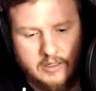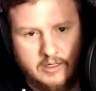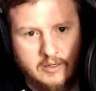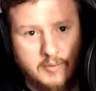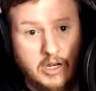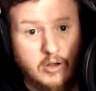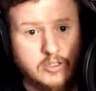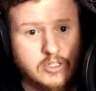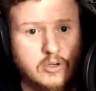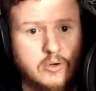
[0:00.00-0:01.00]
And
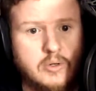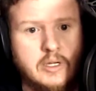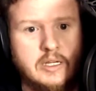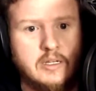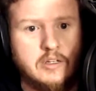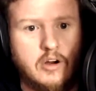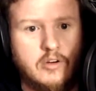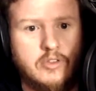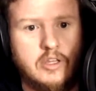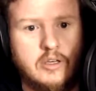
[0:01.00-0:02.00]
also
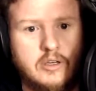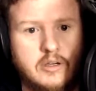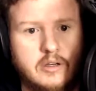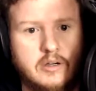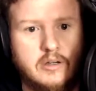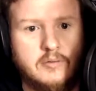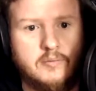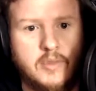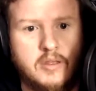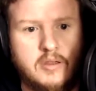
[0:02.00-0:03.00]
Karthik,
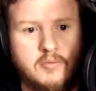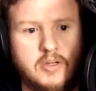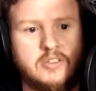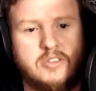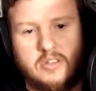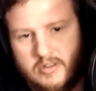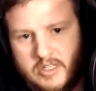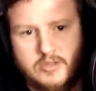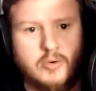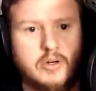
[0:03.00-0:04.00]
amongst the
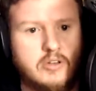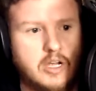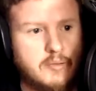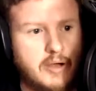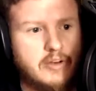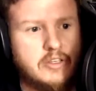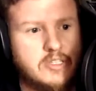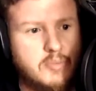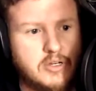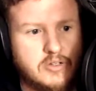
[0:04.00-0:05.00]
things that we're going to talk about in his
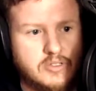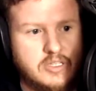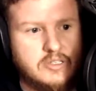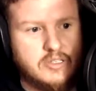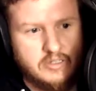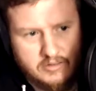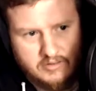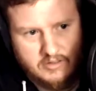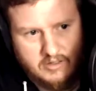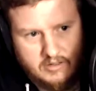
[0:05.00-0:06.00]
specialties, and
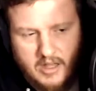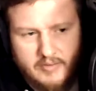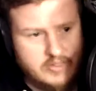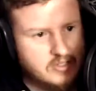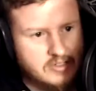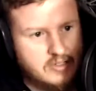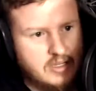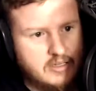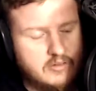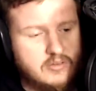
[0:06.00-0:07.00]
a lot of it's in
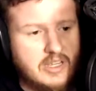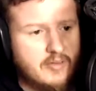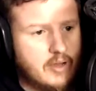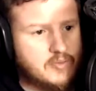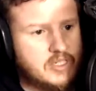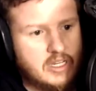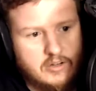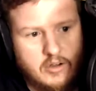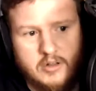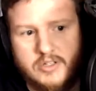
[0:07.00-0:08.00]
DevOps
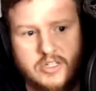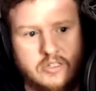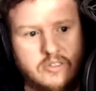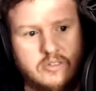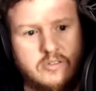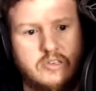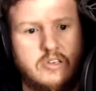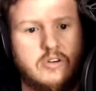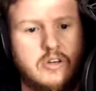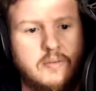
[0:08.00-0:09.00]
technologies and
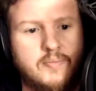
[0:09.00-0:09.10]
security.